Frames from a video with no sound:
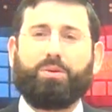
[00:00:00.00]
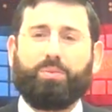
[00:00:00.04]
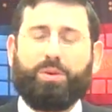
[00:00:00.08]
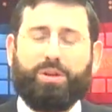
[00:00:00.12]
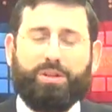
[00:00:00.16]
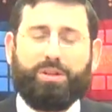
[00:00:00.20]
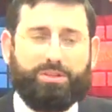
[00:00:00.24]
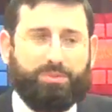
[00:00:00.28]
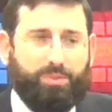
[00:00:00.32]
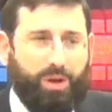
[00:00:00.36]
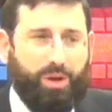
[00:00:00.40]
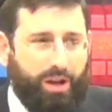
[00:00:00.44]

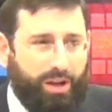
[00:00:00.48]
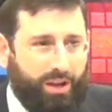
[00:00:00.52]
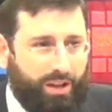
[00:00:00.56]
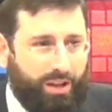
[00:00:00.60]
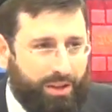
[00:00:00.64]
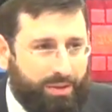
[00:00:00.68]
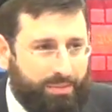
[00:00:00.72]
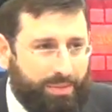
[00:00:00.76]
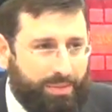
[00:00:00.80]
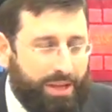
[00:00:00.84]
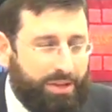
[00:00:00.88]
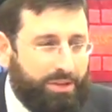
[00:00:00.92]
Where is Rachel
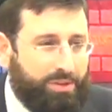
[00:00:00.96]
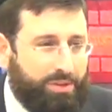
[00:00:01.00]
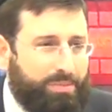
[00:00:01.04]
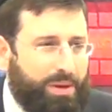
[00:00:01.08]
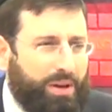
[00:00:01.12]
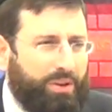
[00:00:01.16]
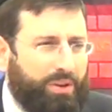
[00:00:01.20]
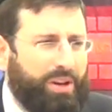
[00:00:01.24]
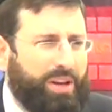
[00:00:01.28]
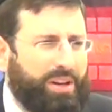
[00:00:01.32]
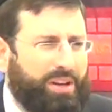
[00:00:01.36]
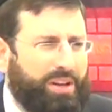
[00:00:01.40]
Imenu
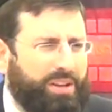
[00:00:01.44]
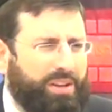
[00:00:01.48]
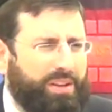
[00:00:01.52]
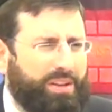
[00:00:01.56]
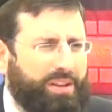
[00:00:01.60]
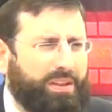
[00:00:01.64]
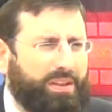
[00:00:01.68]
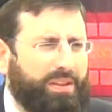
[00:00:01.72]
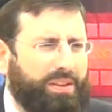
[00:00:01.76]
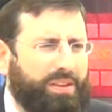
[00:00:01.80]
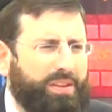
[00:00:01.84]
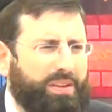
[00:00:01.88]
buried?
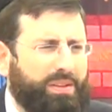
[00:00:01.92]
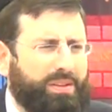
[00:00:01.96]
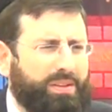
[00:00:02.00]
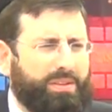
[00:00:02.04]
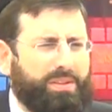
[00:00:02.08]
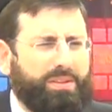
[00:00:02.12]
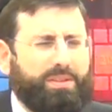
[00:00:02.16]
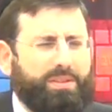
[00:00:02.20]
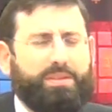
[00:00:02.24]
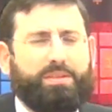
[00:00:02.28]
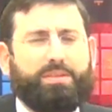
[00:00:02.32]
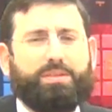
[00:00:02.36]

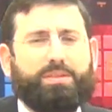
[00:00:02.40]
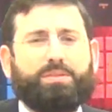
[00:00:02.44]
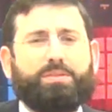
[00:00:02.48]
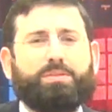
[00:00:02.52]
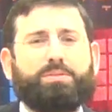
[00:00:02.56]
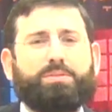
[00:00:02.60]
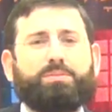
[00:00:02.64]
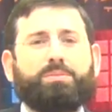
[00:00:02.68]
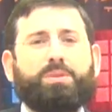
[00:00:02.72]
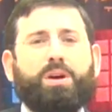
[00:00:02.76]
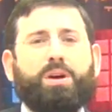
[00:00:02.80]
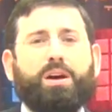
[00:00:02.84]

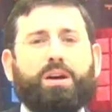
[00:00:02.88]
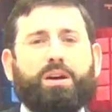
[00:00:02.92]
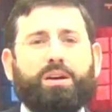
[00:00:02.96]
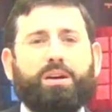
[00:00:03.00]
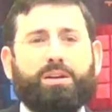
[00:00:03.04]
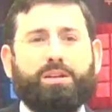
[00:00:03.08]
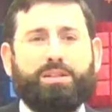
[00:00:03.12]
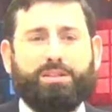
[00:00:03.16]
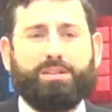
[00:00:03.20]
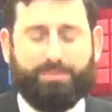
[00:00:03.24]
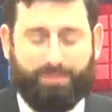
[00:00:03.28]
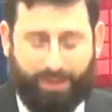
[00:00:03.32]

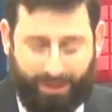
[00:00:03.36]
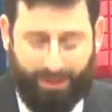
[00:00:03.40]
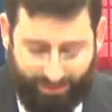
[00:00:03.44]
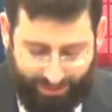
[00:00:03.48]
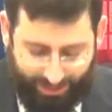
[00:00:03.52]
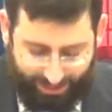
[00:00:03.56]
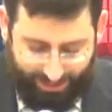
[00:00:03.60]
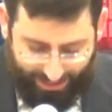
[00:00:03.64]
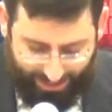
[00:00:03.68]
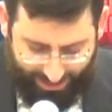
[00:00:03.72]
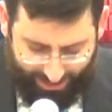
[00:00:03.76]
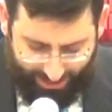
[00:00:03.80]
Rachel is
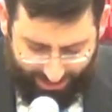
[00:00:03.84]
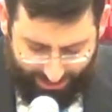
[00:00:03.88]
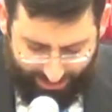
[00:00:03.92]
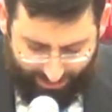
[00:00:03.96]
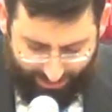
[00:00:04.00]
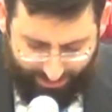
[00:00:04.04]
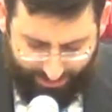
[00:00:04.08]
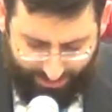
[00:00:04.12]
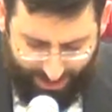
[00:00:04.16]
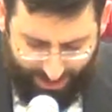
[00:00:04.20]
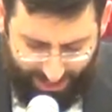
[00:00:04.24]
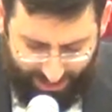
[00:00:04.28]
buried in
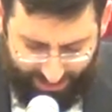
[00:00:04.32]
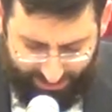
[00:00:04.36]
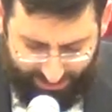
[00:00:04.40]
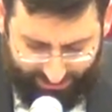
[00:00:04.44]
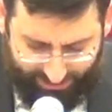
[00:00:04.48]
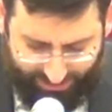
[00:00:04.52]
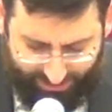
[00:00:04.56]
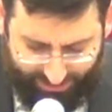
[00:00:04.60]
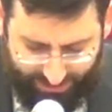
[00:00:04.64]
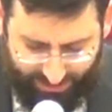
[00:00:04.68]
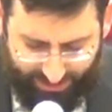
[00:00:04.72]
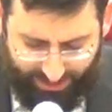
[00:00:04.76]

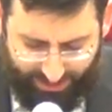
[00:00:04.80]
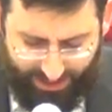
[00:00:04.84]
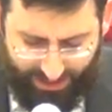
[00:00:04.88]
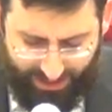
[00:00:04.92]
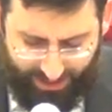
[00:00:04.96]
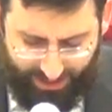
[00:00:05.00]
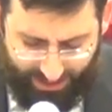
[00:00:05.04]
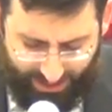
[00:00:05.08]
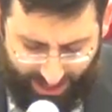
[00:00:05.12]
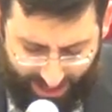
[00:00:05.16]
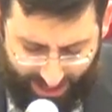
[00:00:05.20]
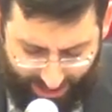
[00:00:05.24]
Beis
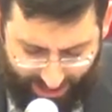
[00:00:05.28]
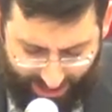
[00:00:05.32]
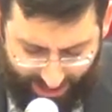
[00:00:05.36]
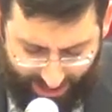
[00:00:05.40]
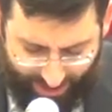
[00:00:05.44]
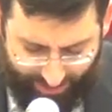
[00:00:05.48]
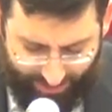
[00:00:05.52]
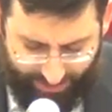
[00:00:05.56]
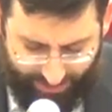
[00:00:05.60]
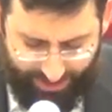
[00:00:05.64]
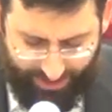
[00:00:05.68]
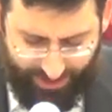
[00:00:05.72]

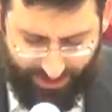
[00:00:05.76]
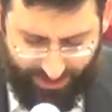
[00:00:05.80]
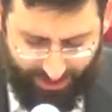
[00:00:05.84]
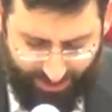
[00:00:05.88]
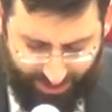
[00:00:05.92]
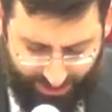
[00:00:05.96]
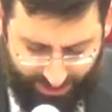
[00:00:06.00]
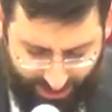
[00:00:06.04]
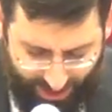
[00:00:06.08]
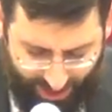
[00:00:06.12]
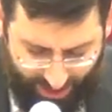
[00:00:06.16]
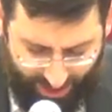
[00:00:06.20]
Lechem
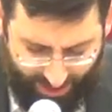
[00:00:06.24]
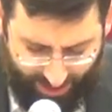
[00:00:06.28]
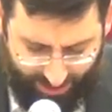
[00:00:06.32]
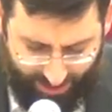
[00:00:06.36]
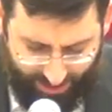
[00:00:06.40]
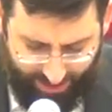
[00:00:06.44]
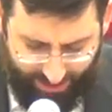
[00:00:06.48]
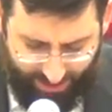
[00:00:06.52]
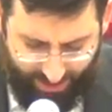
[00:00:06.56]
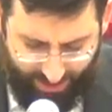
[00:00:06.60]
Yehuda.